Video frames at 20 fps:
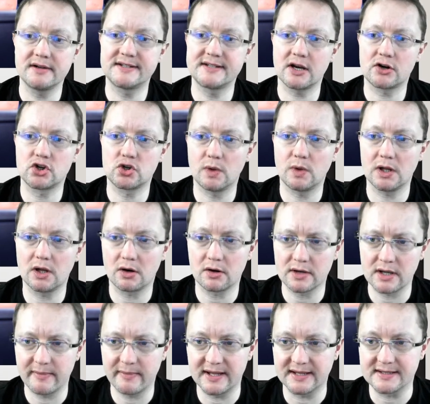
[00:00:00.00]
sexual
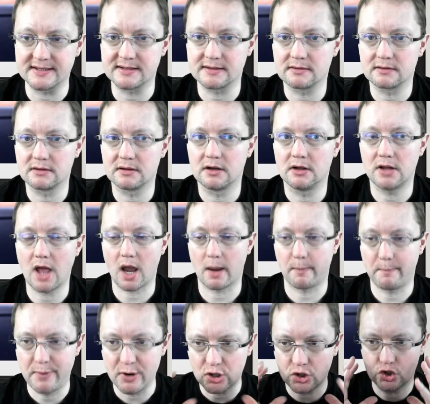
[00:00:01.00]
ornaments,
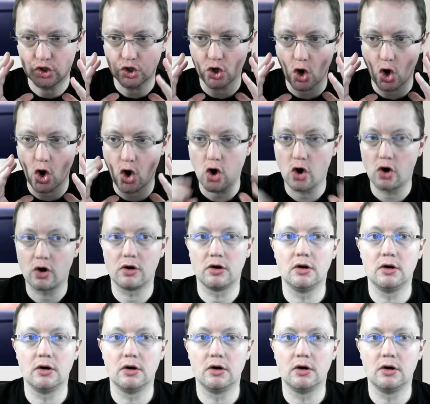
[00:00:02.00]
like big jaw,